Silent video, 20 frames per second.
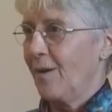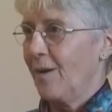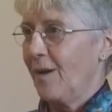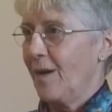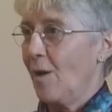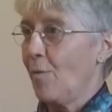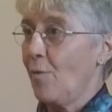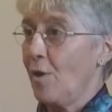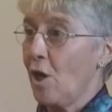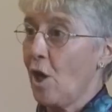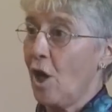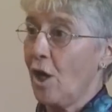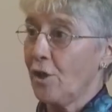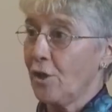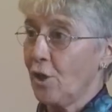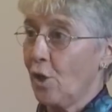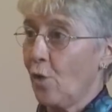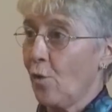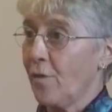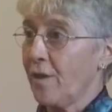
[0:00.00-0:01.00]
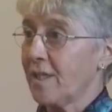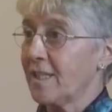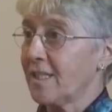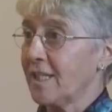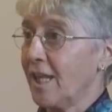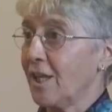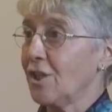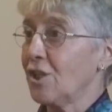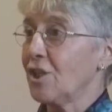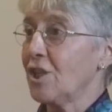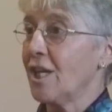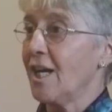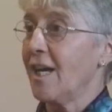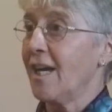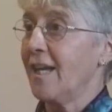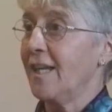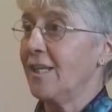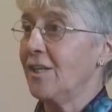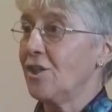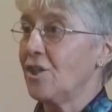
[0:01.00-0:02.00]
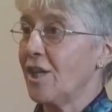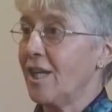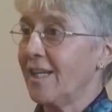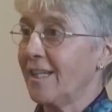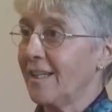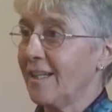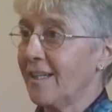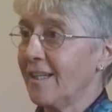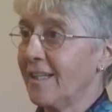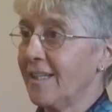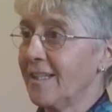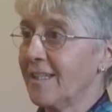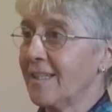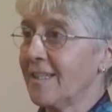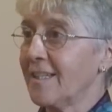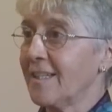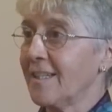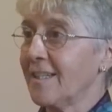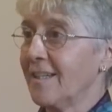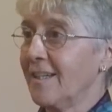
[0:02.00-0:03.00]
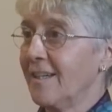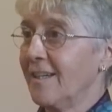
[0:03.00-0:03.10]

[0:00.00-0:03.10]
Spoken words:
And we all know that sunshine, gentleness,